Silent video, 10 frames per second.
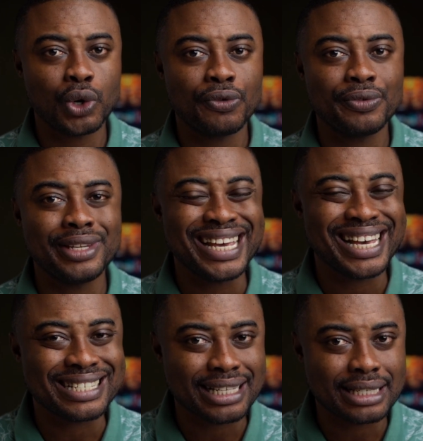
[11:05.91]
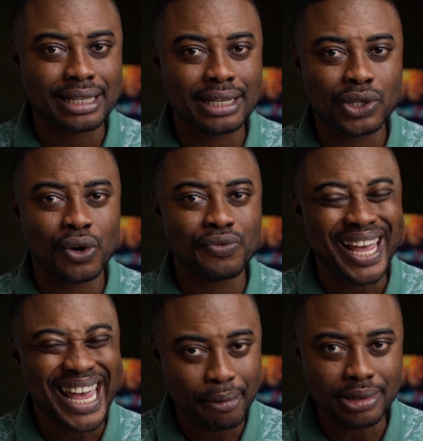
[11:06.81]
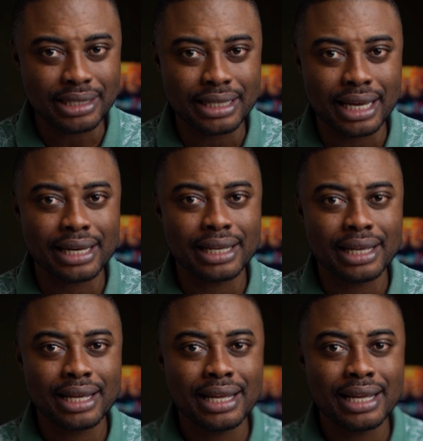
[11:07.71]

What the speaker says: of the existence of MTN